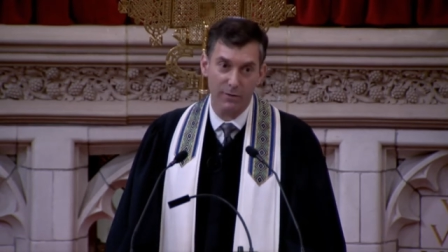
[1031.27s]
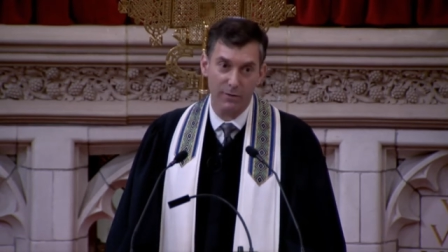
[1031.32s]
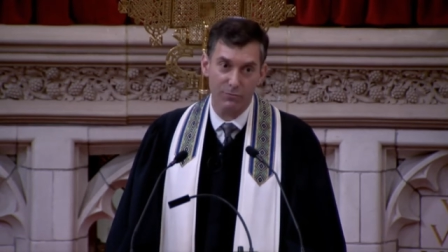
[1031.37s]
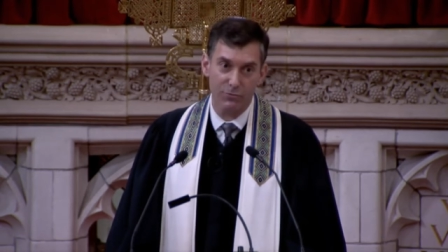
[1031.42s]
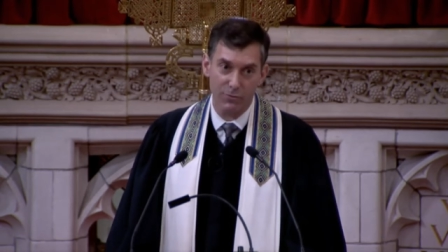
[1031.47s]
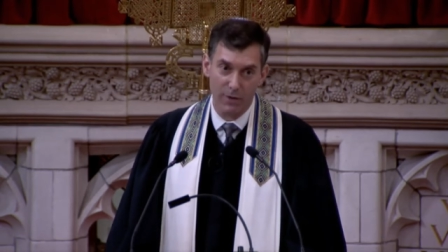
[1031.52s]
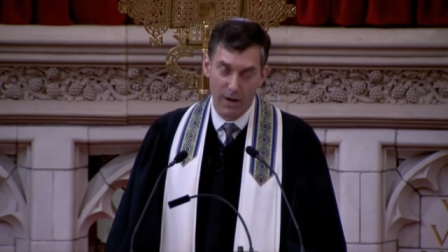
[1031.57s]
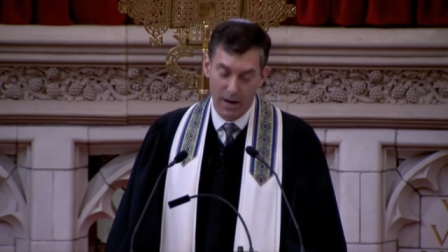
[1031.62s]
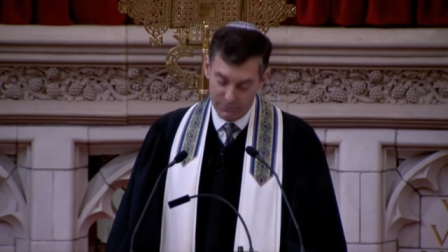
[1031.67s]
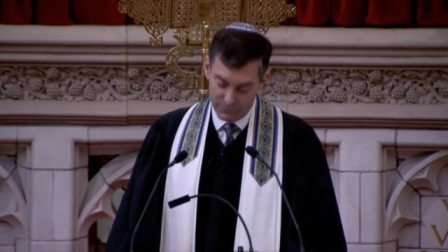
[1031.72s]
have
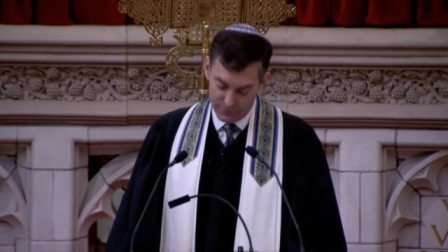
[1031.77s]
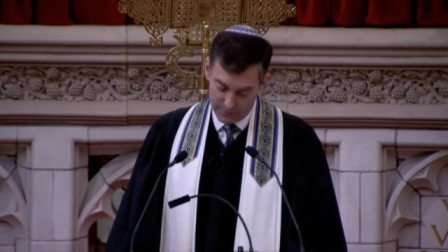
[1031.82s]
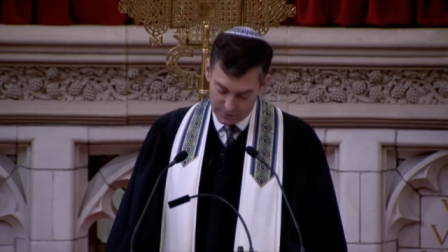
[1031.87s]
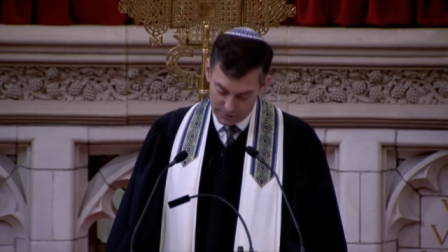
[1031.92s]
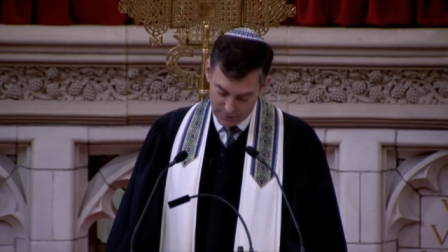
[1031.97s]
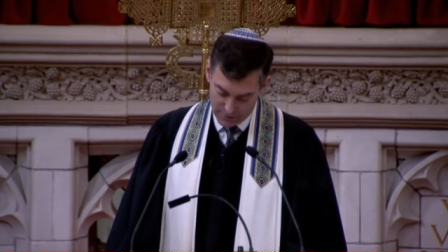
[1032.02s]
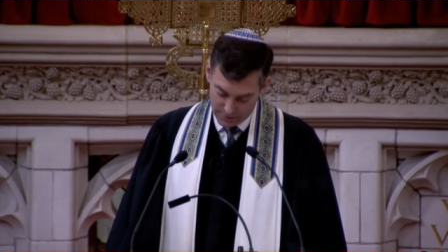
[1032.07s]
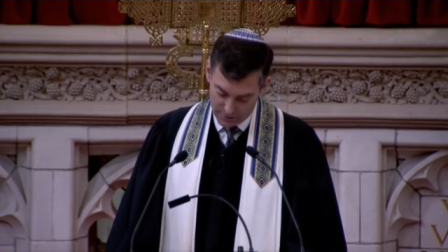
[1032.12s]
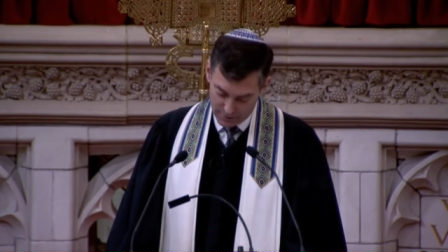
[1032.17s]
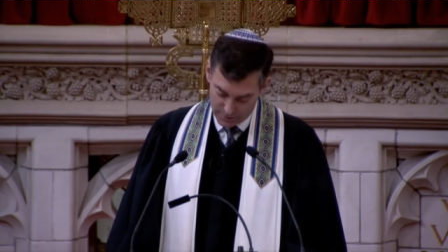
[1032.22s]

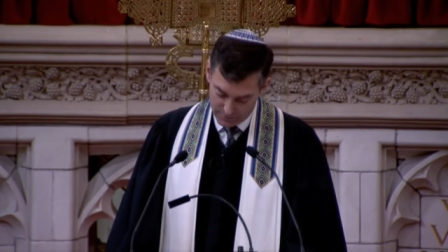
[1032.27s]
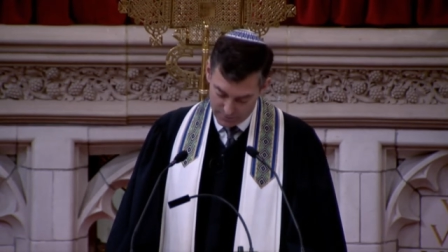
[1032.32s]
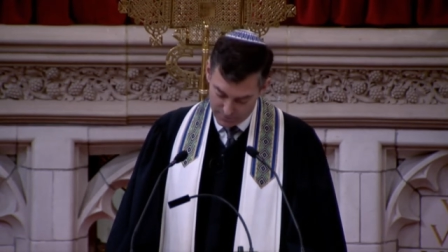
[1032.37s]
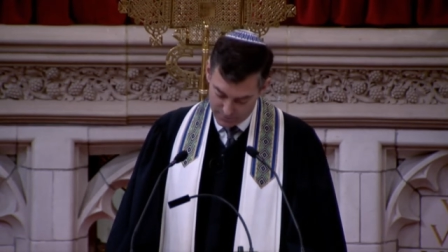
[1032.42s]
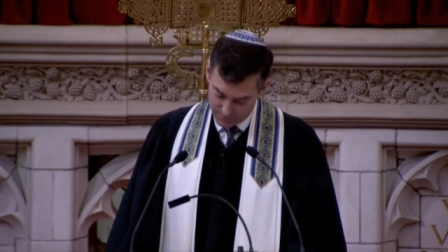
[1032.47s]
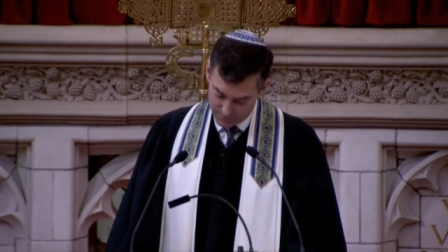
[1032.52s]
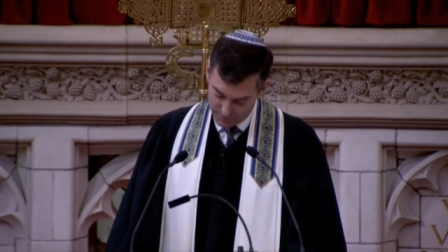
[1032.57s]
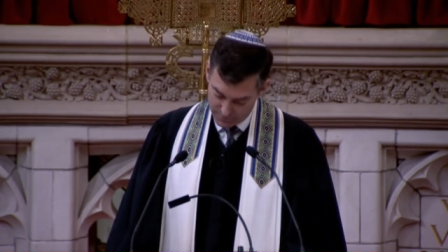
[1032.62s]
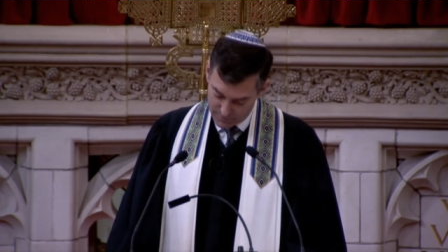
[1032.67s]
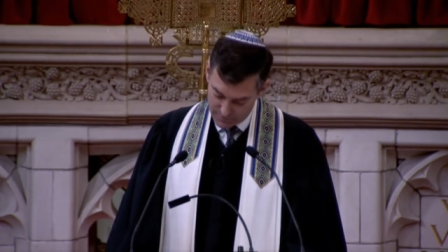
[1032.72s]
trafficked in it.
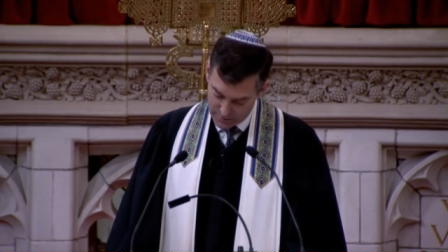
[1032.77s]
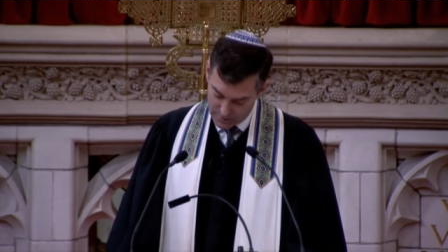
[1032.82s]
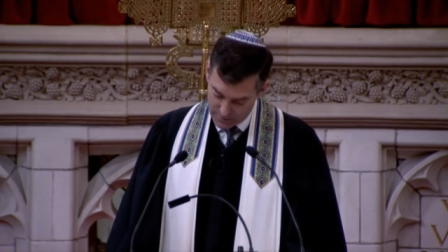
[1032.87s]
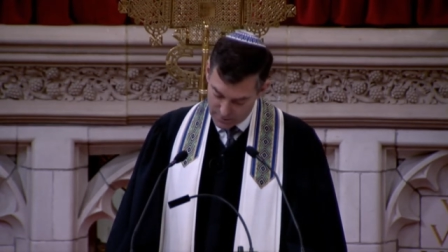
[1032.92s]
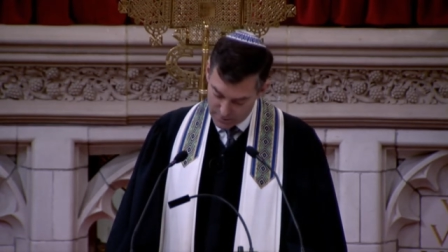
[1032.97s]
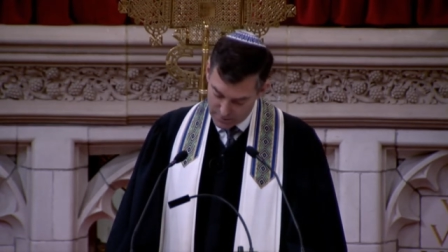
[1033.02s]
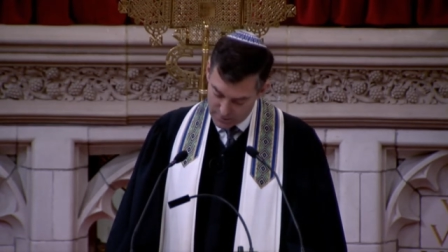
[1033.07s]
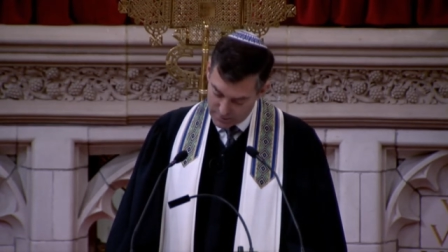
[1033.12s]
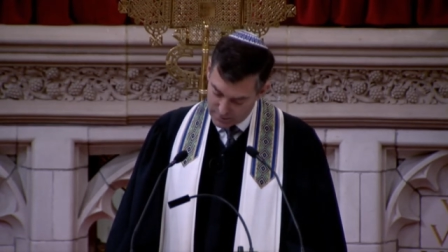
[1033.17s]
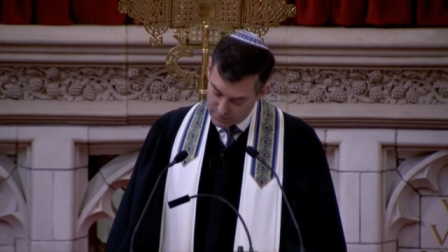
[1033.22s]

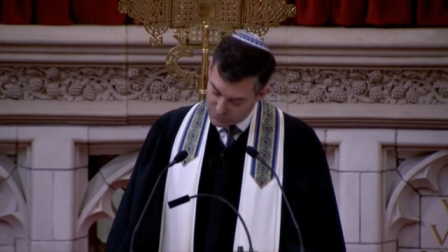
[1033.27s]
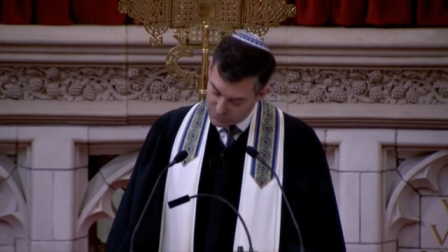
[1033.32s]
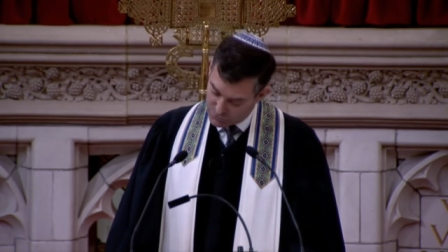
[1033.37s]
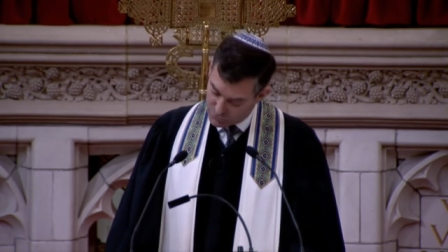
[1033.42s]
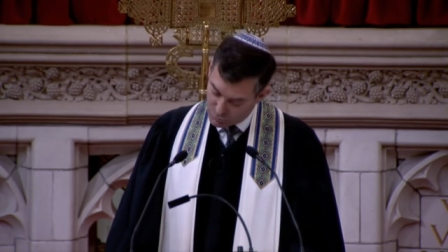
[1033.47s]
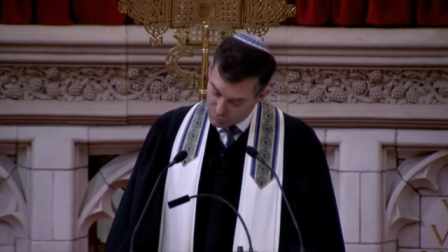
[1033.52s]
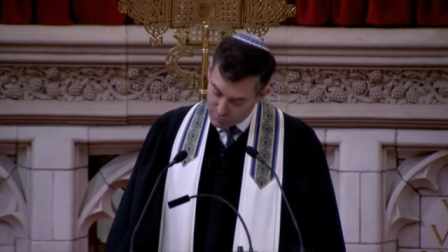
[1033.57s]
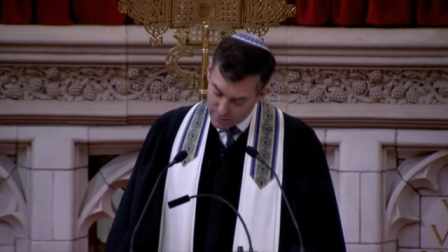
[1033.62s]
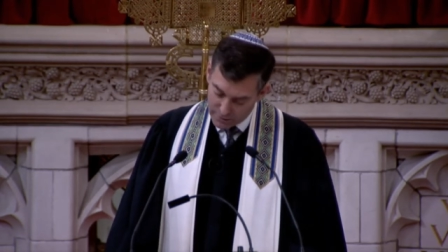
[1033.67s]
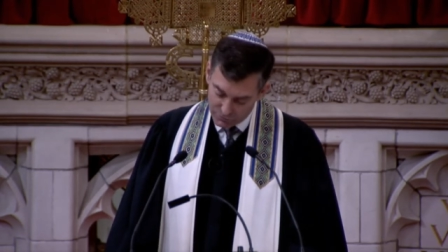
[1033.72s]

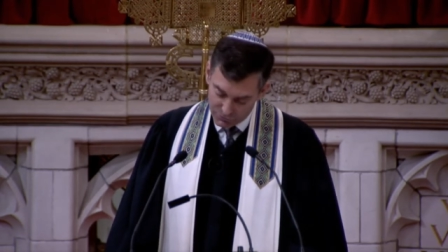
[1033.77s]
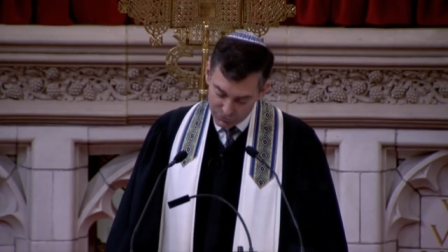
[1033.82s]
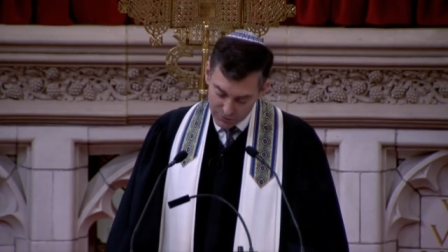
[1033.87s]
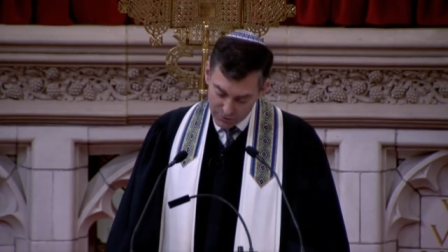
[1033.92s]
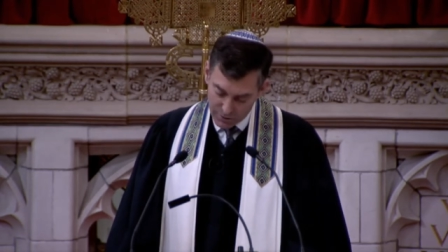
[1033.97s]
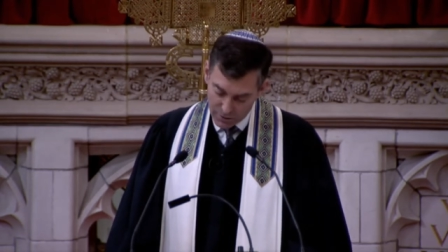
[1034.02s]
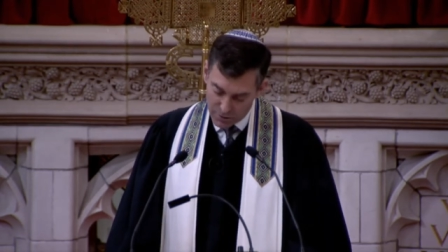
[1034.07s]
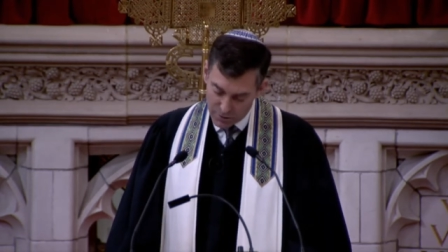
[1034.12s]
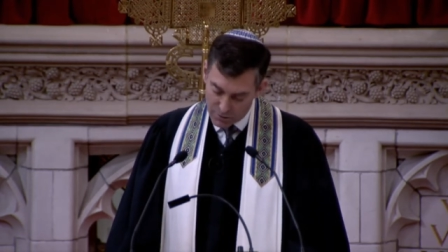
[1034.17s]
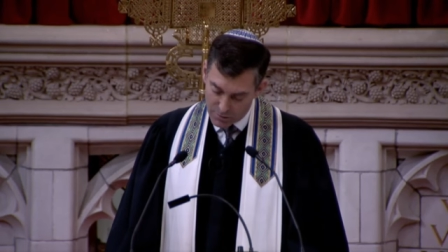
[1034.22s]
Two weeks
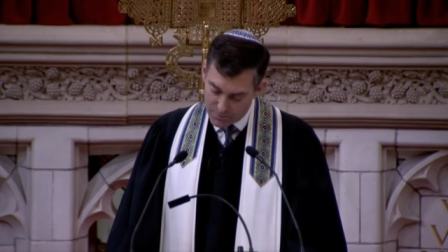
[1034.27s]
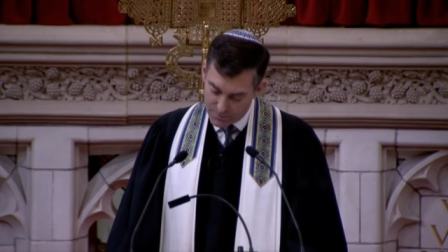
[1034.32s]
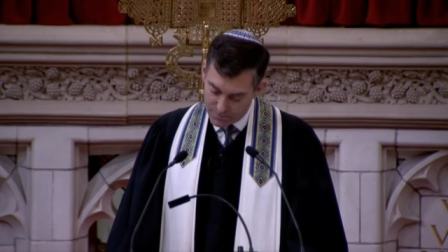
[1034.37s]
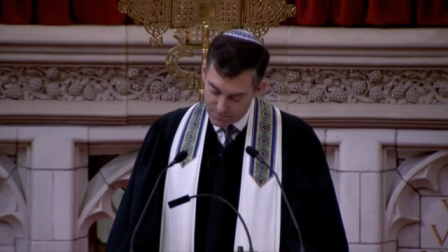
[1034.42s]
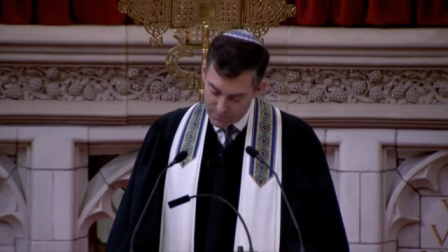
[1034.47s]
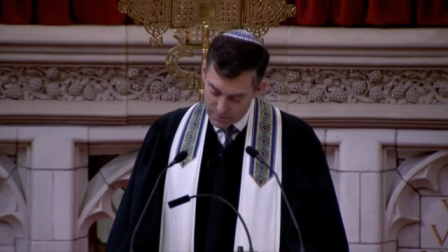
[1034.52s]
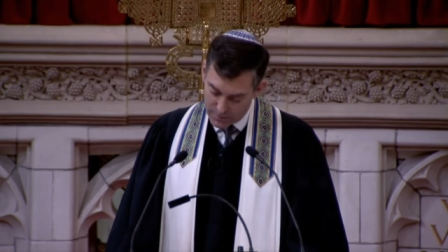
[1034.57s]
ago,